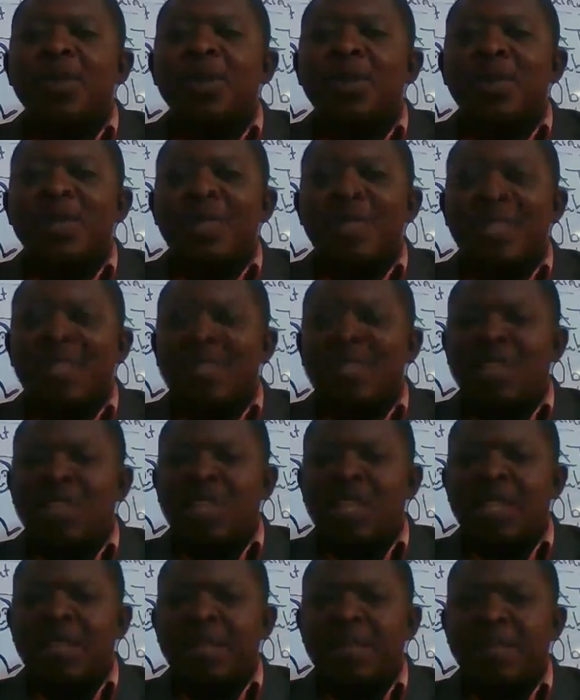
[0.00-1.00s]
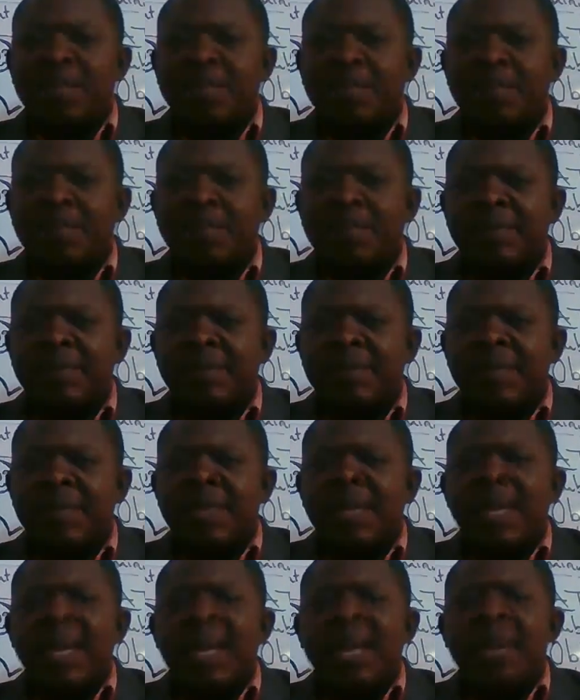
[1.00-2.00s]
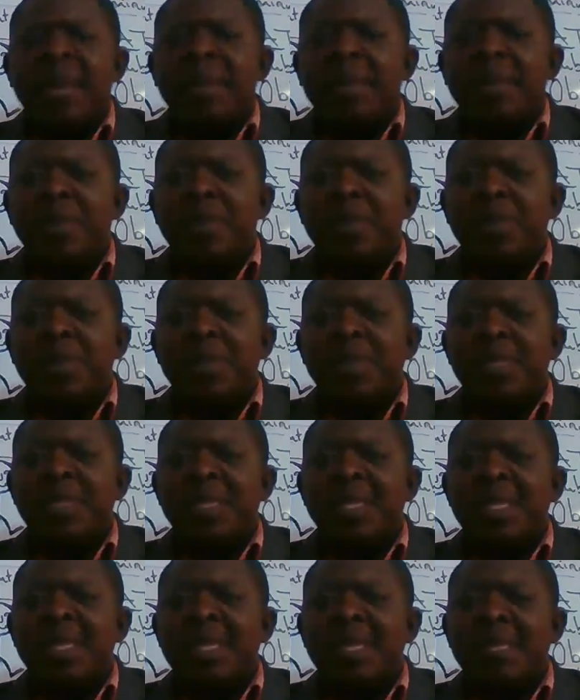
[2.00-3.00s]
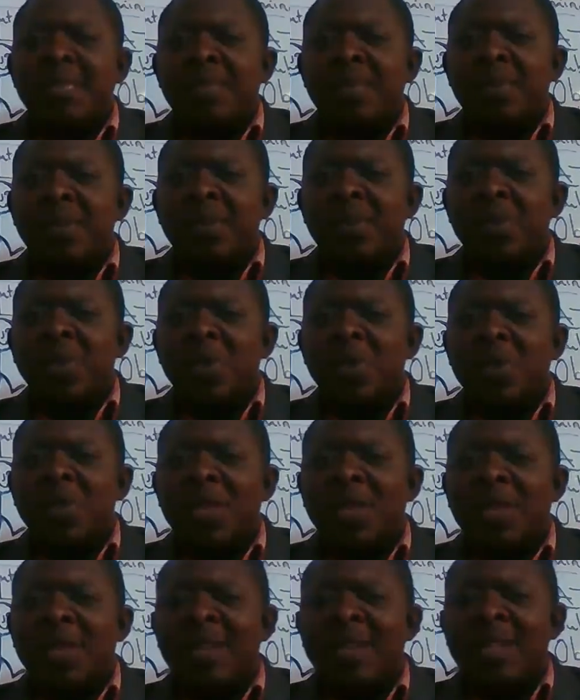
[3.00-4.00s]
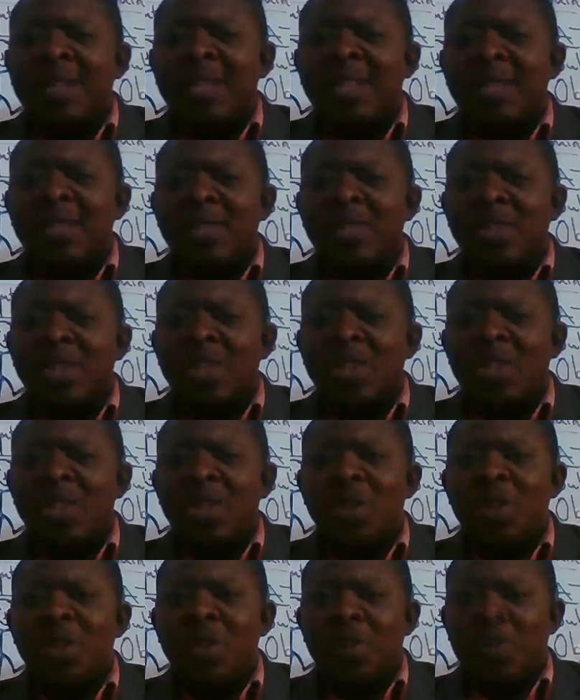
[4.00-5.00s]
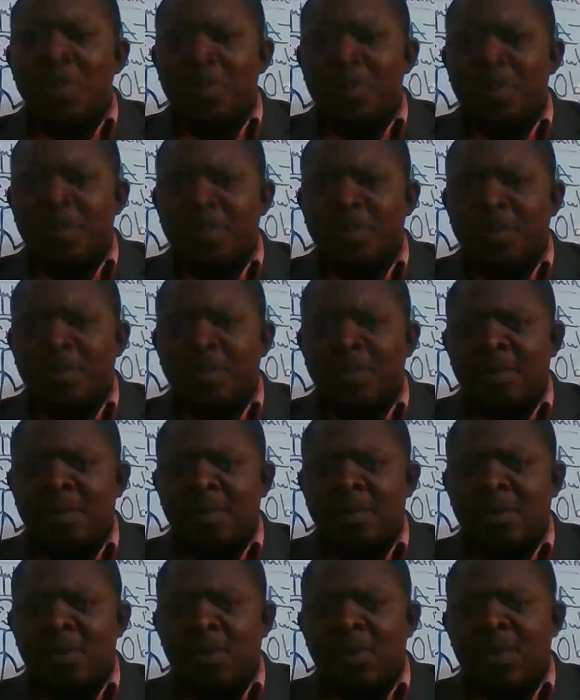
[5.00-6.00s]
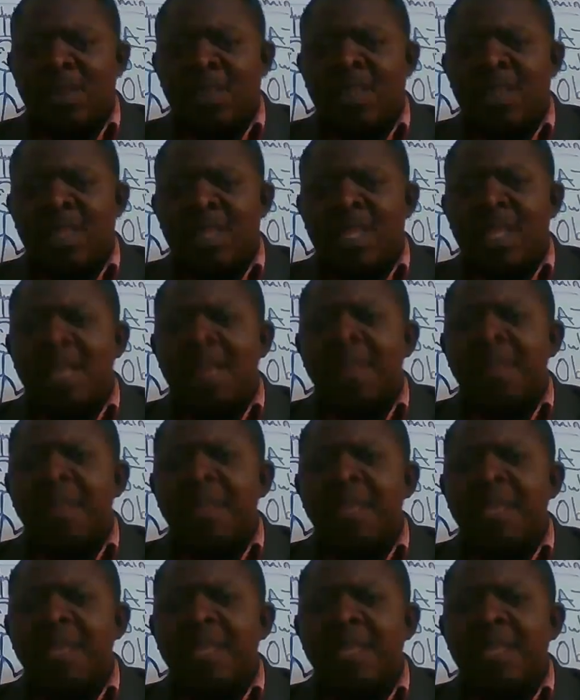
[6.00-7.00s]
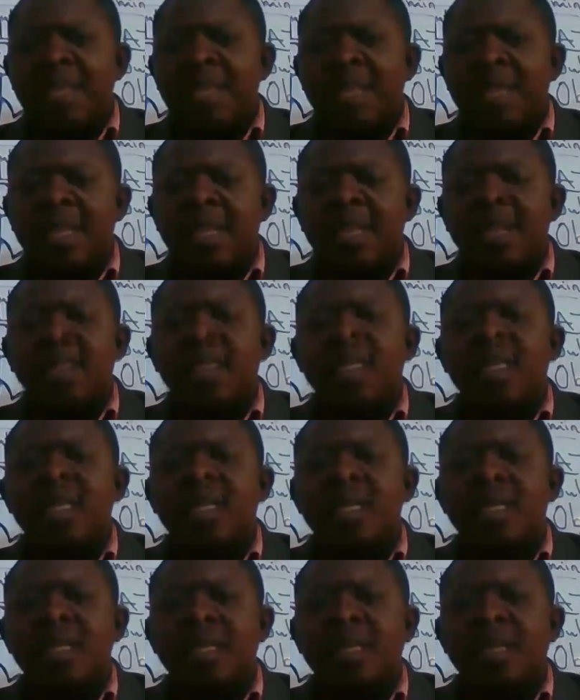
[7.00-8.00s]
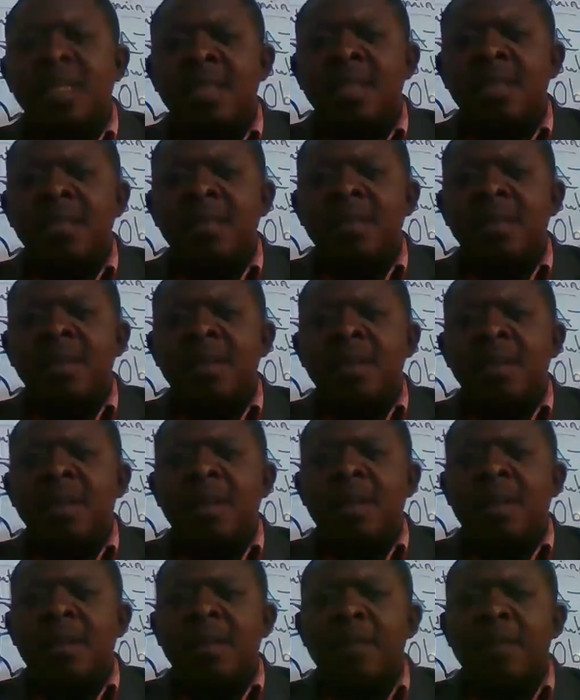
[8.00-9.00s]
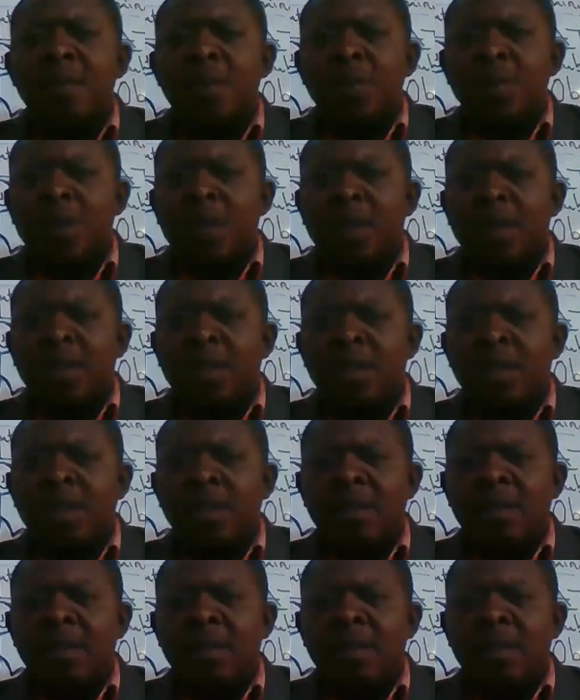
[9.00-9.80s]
secretion. Are you able to see the bronchial secretions? No. What is the evidence? Increased mucus